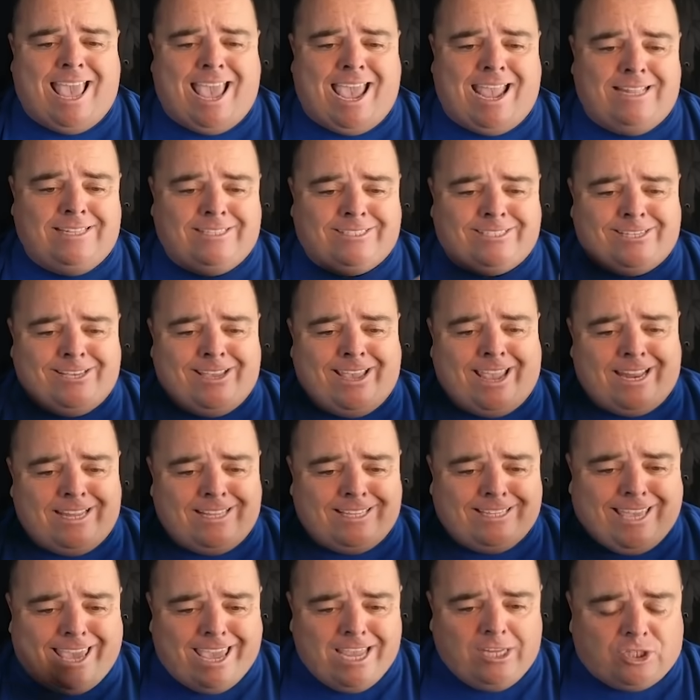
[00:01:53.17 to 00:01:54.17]
into
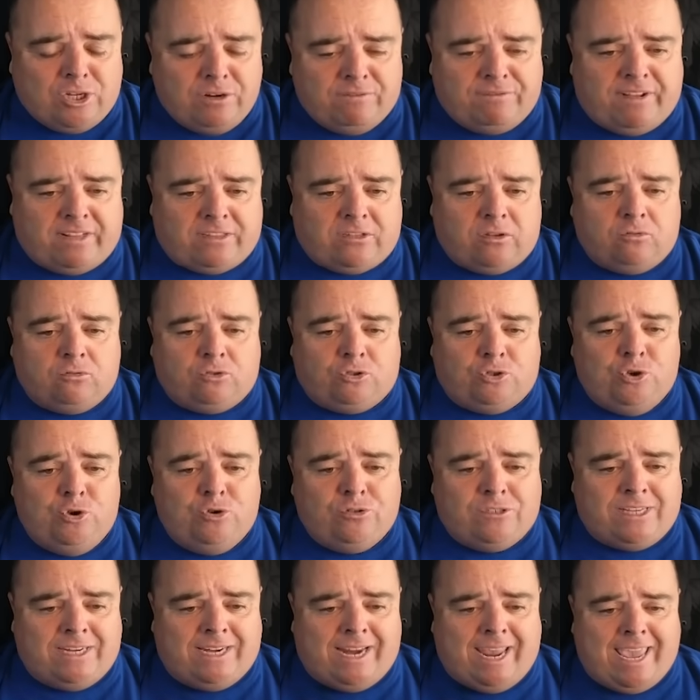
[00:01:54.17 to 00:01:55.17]
engaging videos
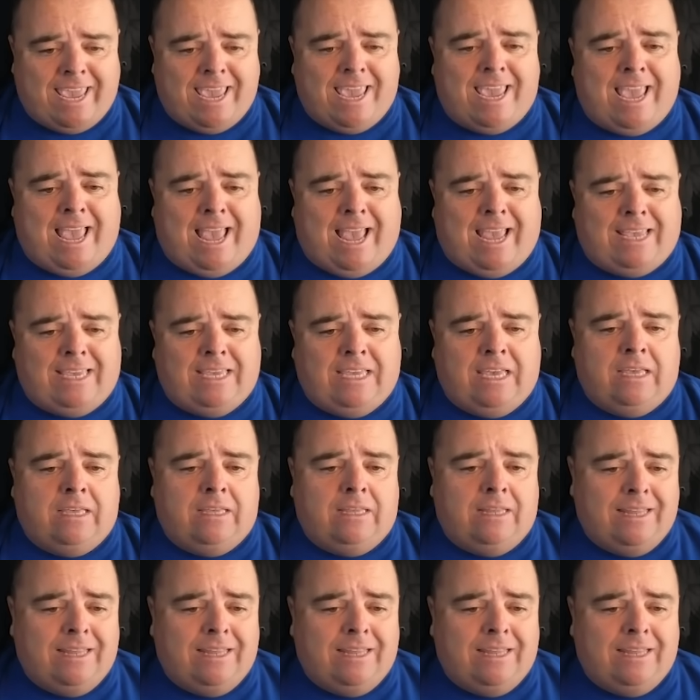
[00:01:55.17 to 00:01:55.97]
using AI.